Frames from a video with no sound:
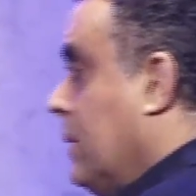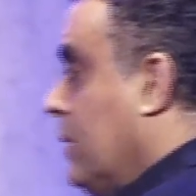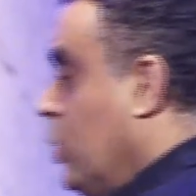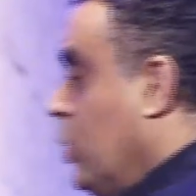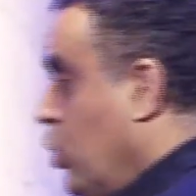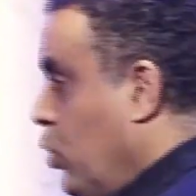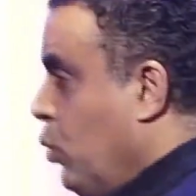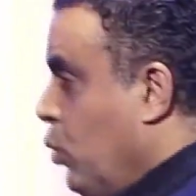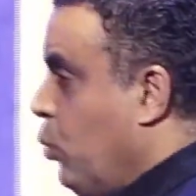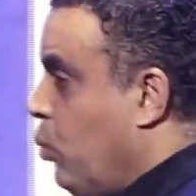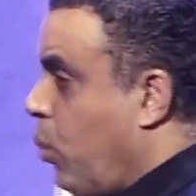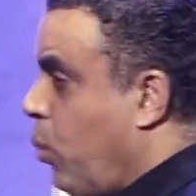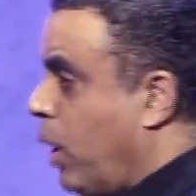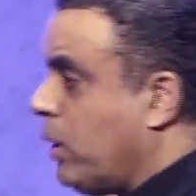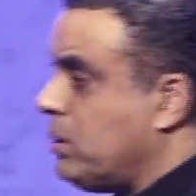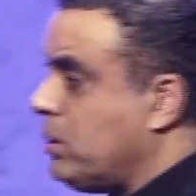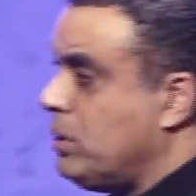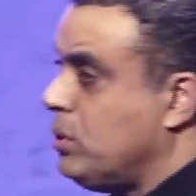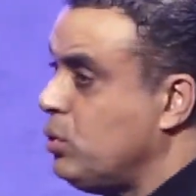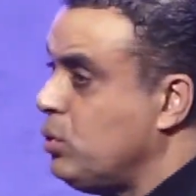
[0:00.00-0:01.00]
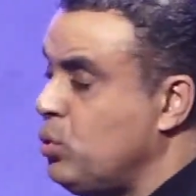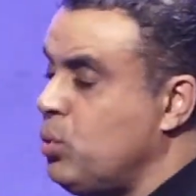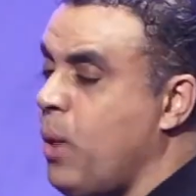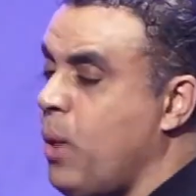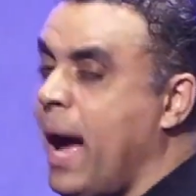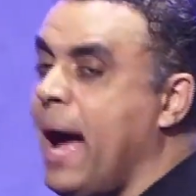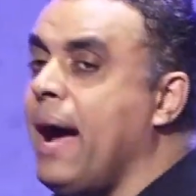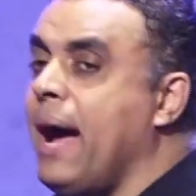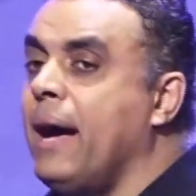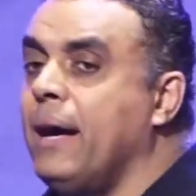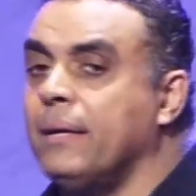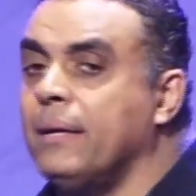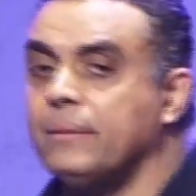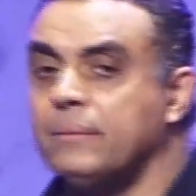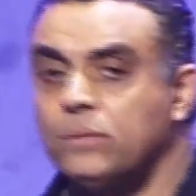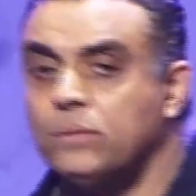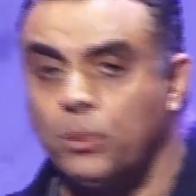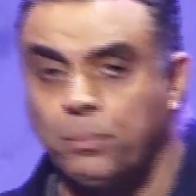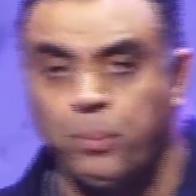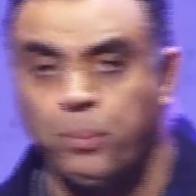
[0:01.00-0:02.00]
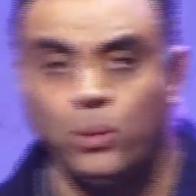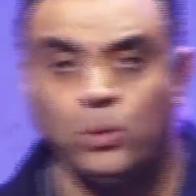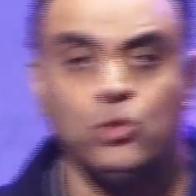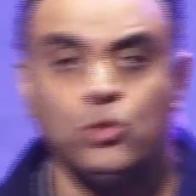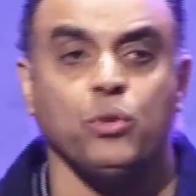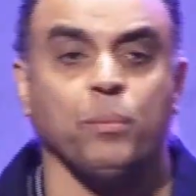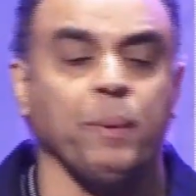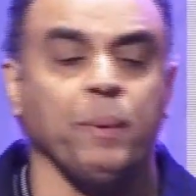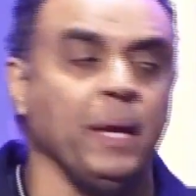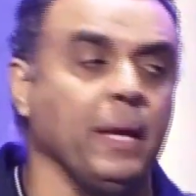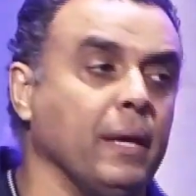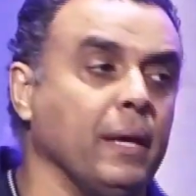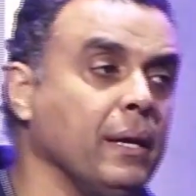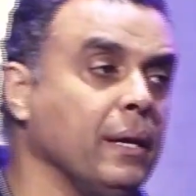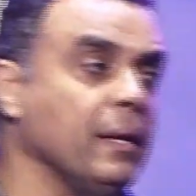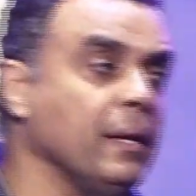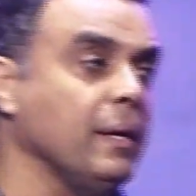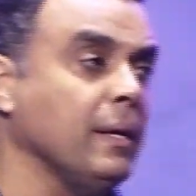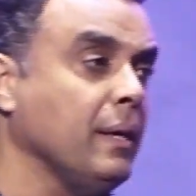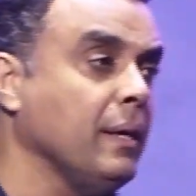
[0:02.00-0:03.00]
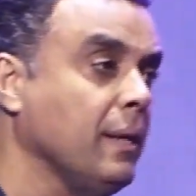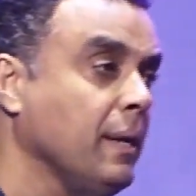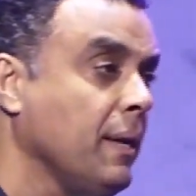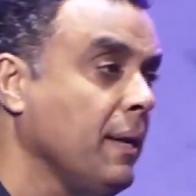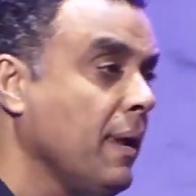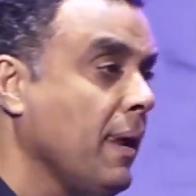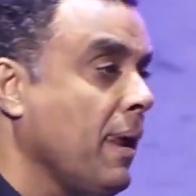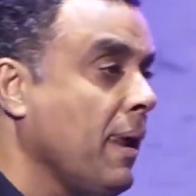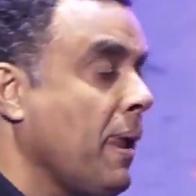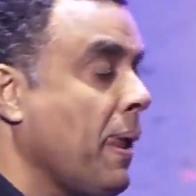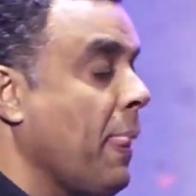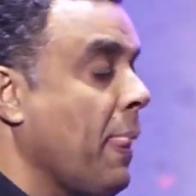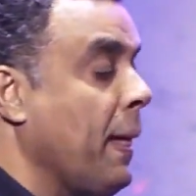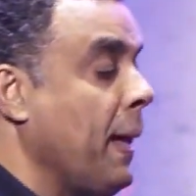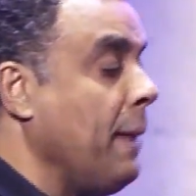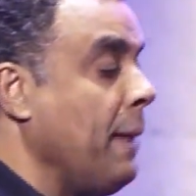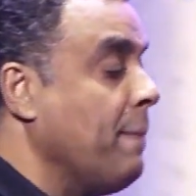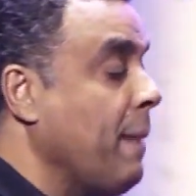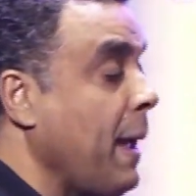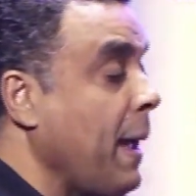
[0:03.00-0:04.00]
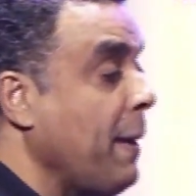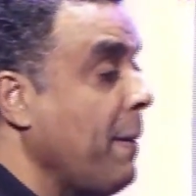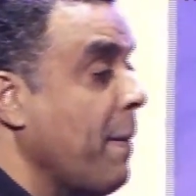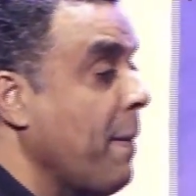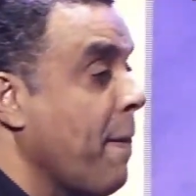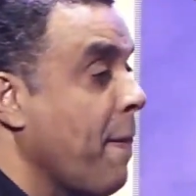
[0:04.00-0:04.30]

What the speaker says: you what you are supposed to be. Amen.